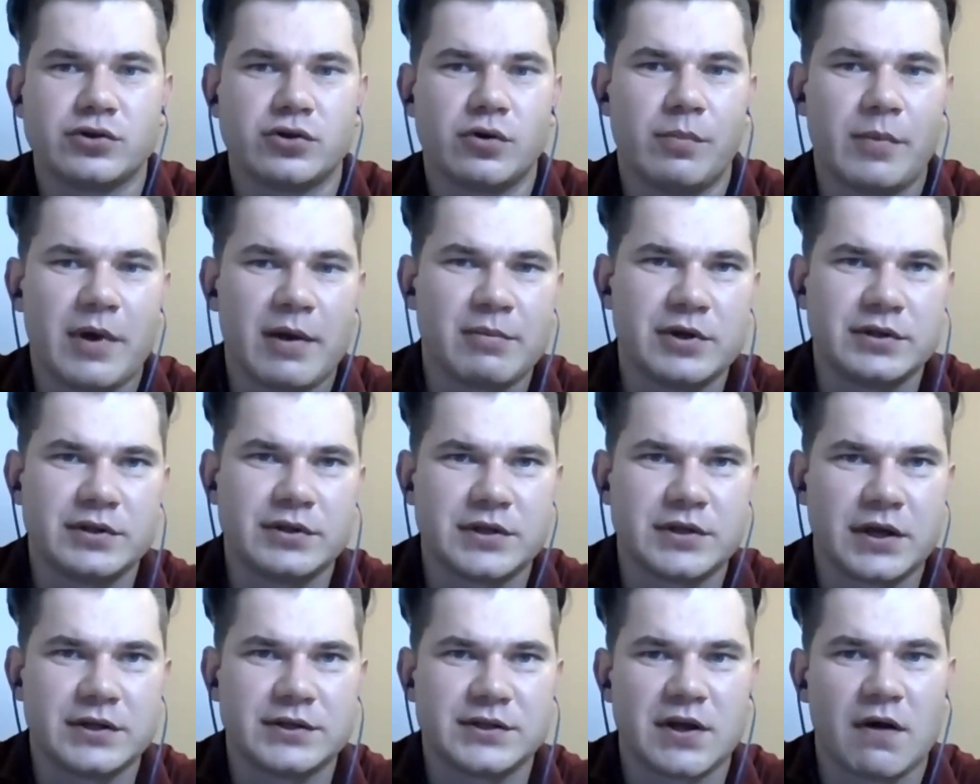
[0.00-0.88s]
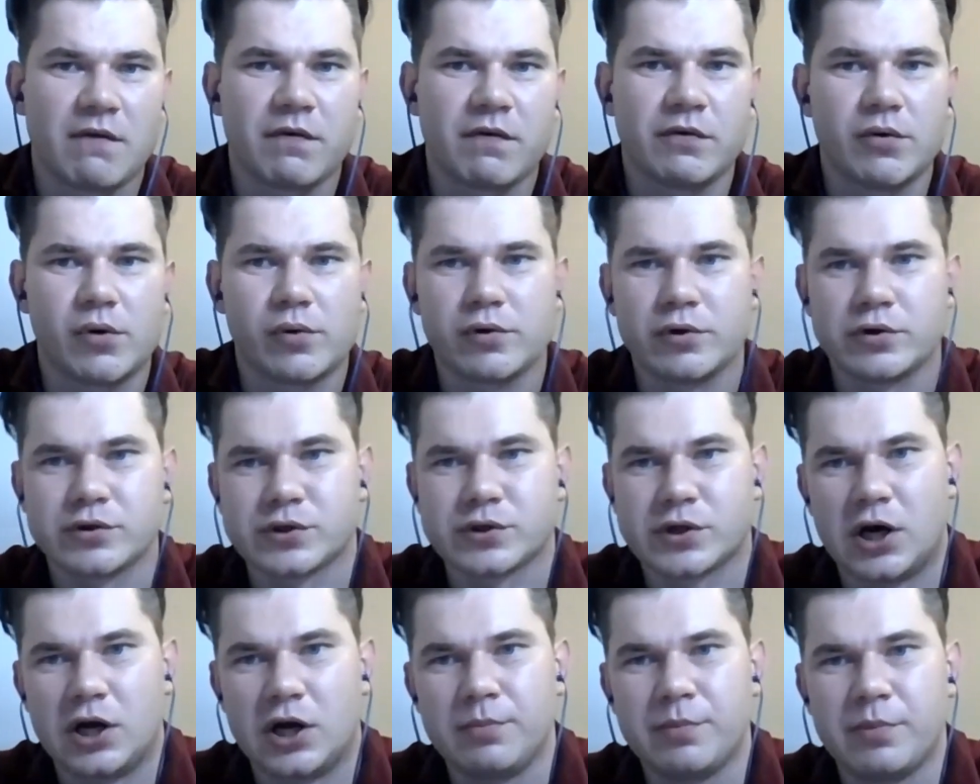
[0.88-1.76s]
So maybe there is something wrong in your
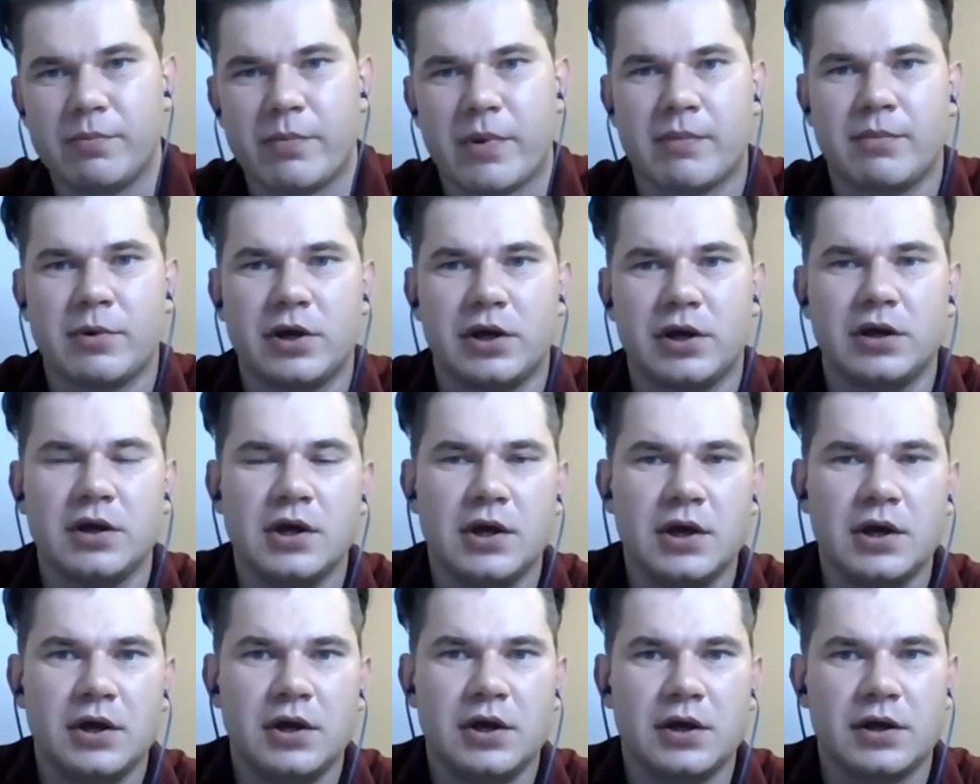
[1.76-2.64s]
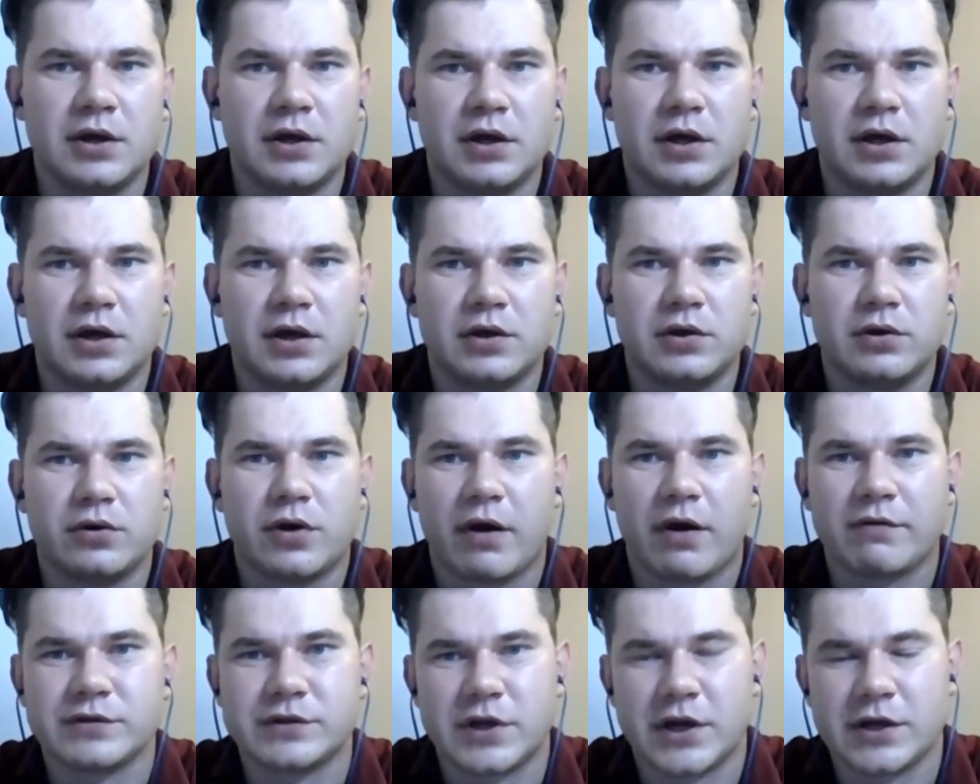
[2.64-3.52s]
scalp. Maybe uh, you
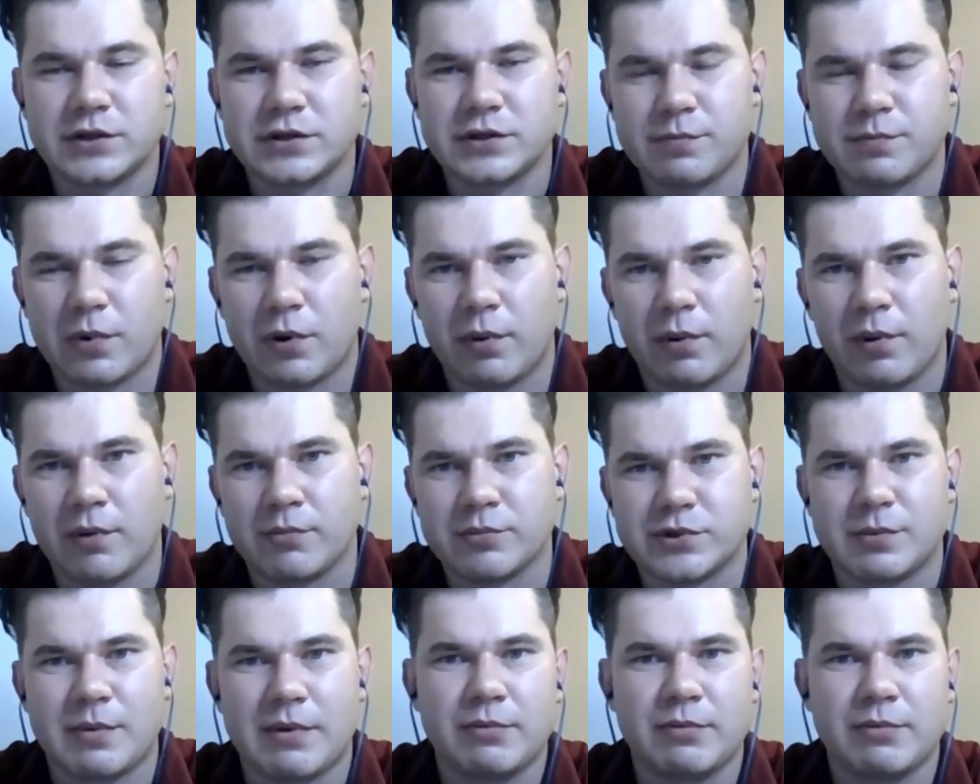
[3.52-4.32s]
have a stress problems.